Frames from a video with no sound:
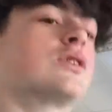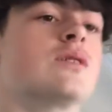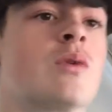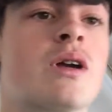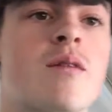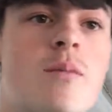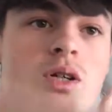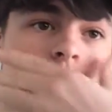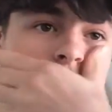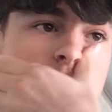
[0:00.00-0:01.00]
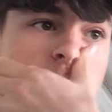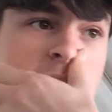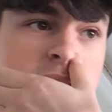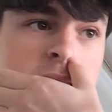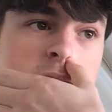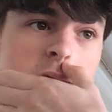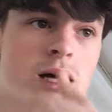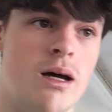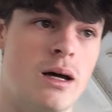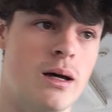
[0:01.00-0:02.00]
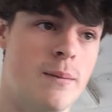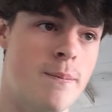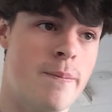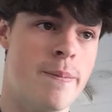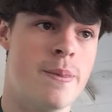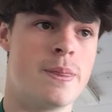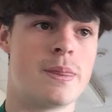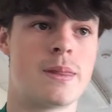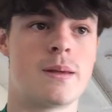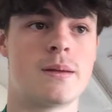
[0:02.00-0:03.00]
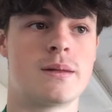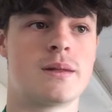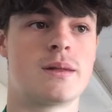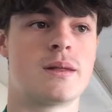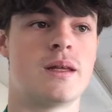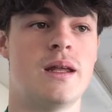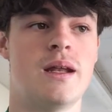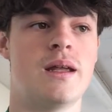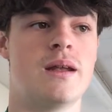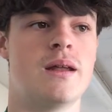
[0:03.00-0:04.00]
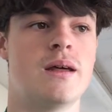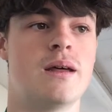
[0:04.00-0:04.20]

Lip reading: protein won't have much muscle mass, and then